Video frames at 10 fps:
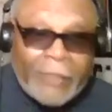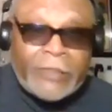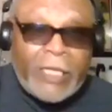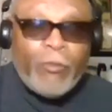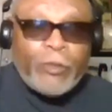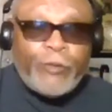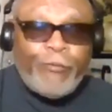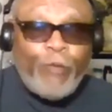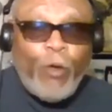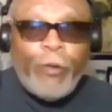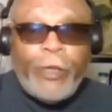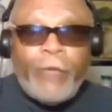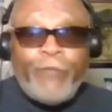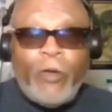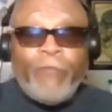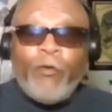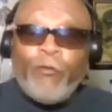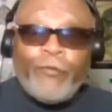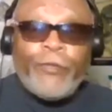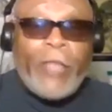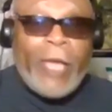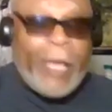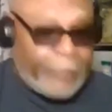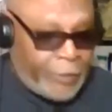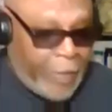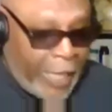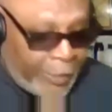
of over $1,000, where we had